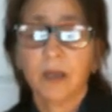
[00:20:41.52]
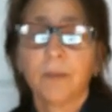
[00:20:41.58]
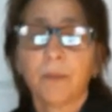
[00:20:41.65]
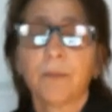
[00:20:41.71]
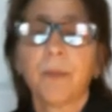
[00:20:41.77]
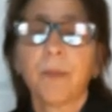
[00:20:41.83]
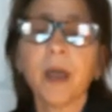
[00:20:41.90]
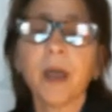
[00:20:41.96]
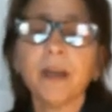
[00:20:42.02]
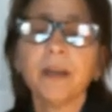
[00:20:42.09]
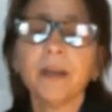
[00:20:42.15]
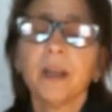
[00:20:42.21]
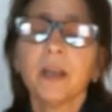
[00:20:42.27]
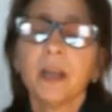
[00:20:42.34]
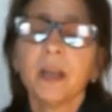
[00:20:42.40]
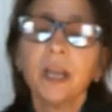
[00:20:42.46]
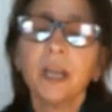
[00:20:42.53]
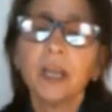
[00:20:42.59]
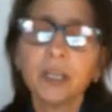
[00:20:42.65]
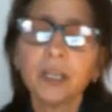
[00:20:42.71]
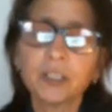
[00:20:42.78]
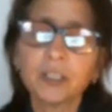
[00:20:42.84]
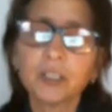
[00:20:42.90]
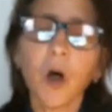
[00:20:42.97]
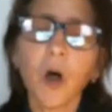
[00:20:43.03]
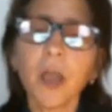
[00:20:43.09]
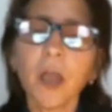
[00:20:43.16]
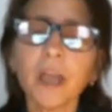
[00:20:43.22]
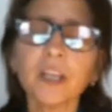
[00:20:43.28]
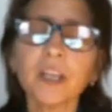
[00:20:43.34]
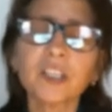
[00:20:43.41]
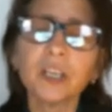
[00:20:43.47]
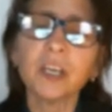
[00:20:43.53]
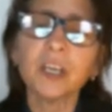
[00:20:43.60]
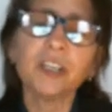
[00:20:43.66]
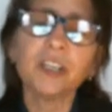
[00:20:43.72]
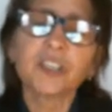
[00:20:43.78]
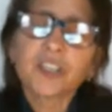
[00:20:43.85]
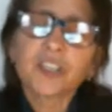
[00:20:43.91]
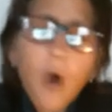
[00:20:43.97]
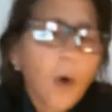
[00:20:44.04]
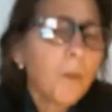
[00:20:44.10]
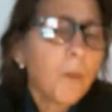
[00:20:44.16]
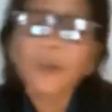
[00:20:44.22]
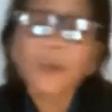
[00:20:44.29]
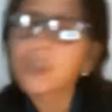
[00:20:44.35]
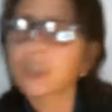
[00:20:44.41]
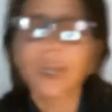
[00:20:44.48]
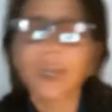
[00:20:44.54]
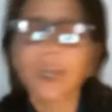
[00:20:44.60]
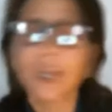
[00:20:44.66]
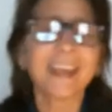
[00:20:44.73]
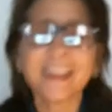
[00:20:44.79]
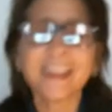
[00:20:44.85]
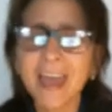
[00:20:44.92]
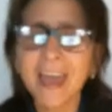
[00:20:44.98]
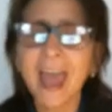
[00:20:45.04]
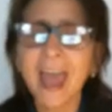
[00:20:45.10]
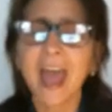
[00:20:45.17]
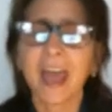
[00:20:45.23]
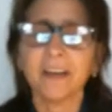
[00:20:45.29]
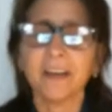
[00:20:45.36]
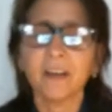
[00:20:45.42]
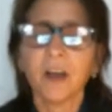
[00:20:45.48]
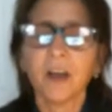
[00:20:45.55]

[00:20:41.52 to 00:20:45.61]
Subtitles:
But it's almost like that.